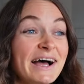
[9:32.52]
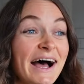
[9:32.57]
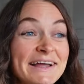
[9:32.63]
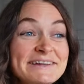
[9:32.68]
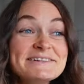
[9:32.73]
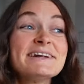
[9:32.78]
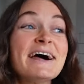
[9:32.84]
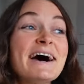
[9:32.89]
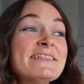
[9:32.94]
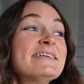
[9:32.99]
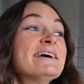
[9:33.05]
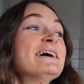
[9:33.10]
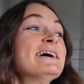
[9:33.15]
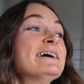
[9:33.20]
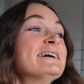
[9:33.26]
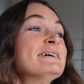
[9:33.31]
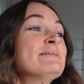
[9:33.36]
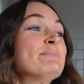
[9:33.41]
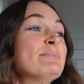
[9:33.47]

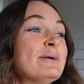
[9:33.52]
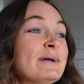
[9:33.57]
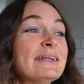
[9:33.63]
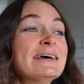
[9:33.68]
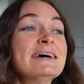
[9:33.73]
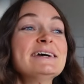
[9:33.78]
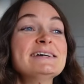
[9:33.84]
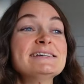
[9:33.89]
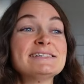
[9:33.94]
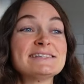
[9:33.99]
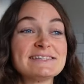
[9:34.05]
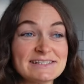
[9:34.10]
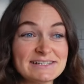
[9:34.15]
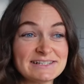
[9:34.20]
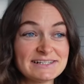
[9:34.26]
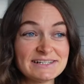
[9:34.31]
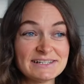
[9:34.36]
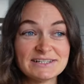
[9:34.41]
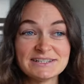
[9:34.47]
Another police!
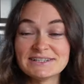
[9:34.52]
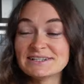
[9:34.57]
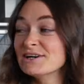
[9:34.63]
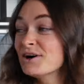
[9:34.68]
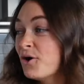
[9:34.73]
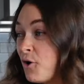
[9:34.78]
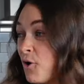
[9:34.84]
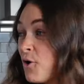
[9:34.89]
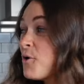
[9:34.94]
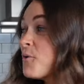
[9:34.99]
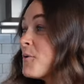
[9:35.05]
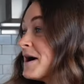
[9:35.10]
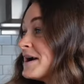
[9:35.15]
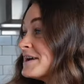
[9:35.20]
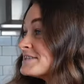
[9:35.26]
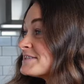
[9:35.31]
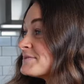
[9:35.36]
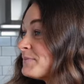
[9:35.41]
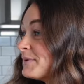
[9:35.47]

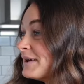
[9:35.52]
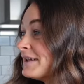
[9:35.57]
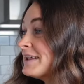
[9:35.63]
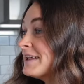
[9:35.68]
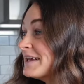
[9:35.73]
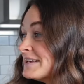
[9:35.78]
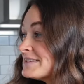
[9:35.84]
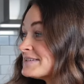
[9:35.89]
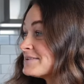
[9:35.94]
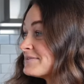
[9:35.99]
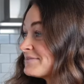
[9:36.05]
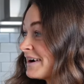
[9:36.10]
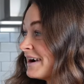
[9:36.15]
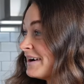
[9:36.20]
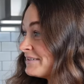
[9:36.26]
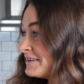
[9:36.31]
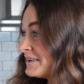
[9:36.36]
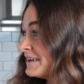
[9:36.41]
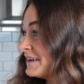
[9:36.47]
Always police
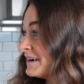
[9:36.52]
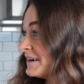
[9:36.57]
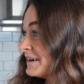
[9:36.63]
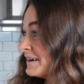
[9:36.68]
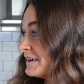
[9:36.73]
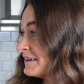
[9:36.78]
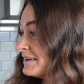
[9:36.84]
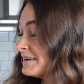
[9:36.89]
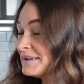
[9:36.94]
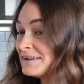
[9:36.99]
around here.